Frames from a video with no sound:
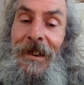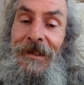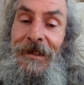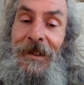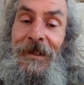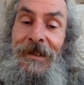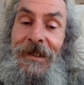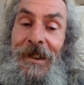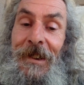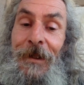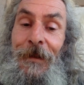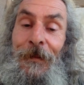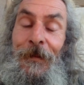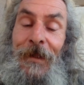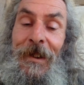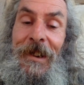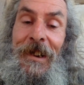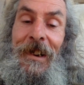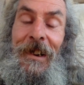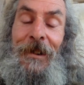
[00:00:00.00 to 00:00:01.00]
as I say on
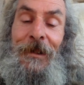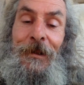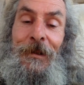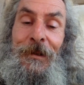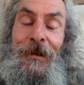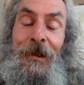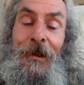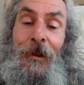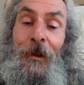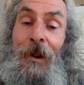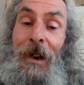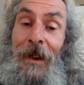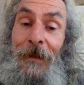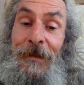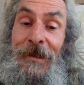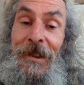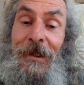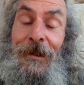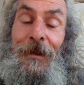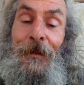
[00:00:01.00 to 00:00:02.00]
video, or
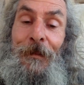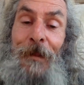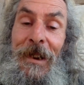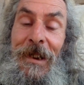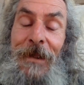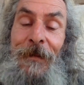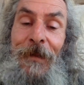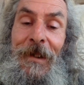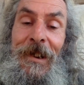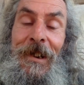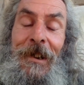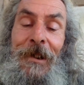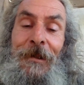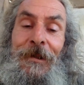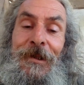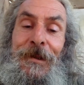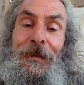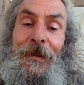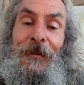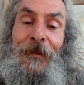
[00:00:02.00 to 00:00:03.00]
have said on many
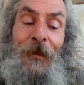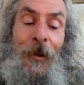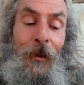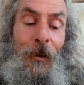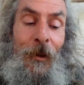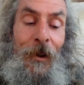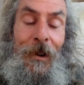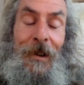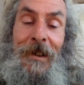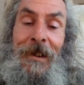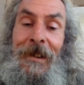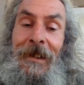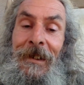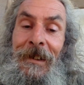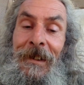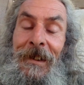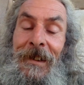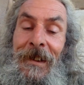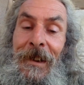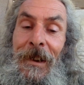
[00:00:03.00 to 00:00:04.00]
videos before,
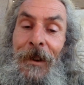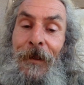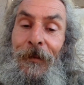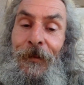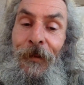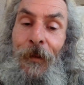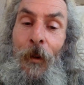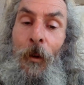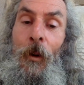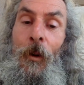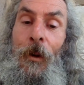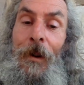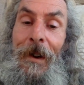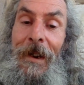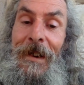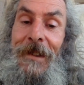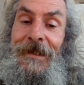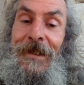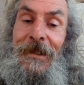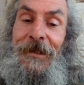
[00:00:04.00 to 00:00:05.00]

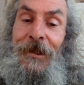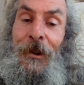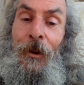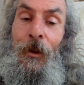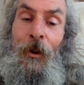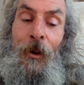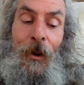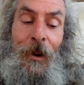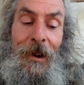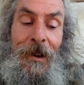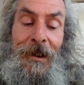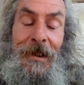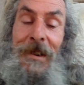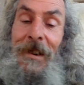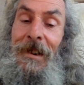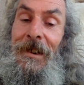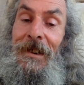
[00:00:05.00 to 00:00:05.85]
4 is a door.